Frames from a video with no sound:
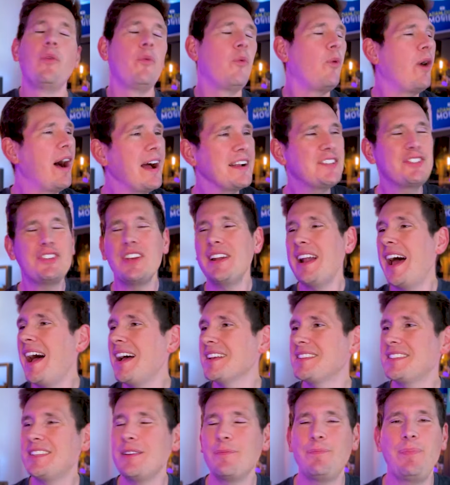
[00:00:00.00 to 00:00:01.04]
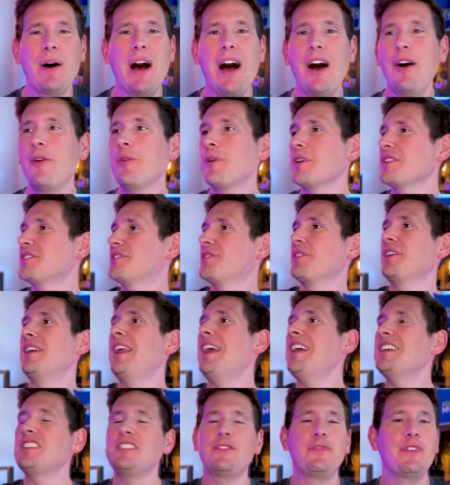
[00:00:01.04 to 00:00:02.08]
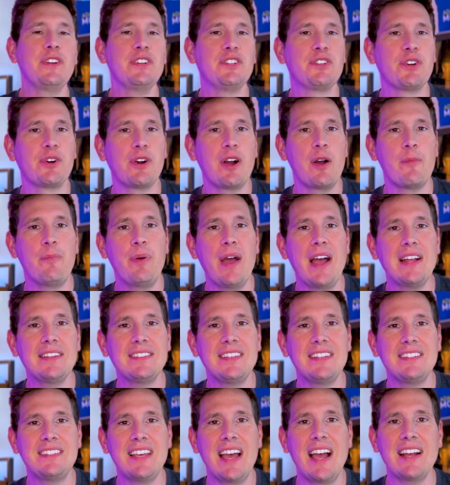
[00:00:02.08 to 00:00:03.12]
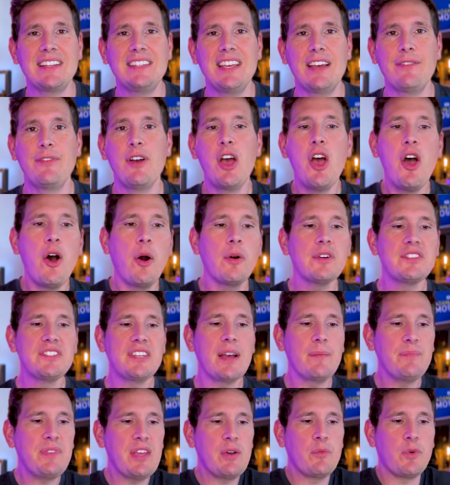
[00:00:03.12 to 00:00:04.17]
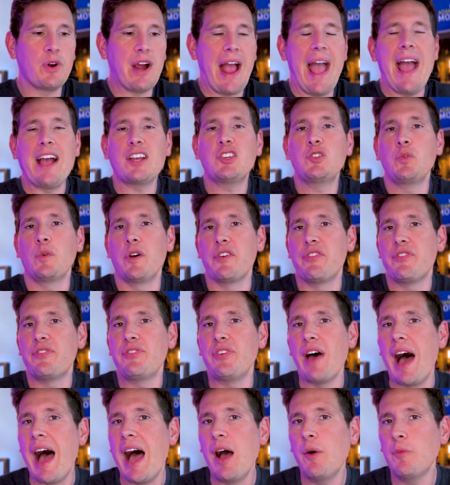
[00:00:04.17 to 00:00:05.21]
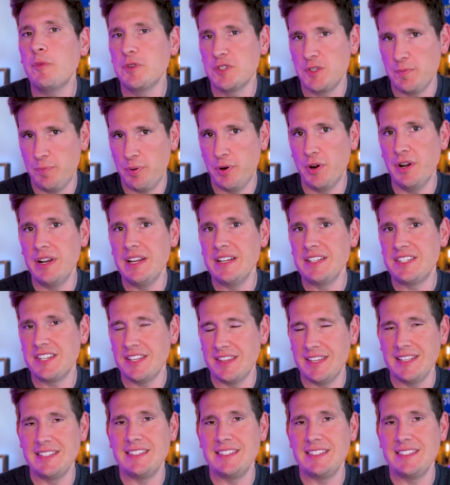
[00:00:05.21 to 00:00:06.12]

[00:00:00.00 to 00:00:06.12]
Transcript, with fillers: Watch an Austin Powers or an Ace Ventura Pet Detective, or something where actual thought was put into the